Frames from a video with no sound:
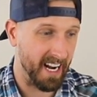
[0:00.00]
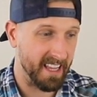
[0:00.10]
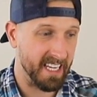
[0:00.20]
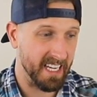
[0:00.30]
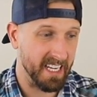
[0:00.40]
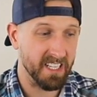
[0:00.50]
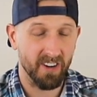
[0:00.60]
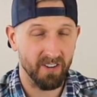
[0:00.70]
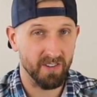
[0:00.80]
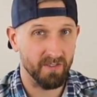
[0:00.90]
I think he
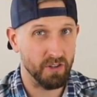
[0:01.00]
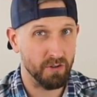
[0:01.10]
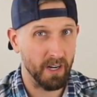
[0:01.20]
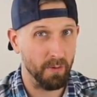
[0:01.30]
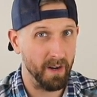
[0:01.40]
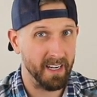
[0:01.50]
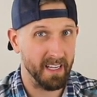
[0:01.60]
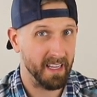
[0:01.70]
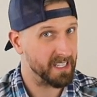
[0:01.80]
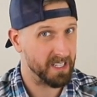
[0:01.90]
starts over Trey Quinn.
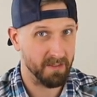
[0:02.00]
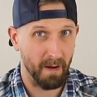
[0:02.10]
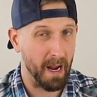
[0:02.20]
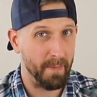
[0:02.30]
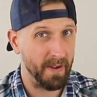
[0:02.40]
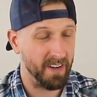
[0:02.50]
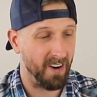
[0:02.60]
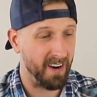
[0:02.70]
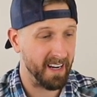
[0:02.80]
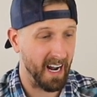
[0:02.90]
That's my opinion
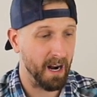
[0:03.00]
on it.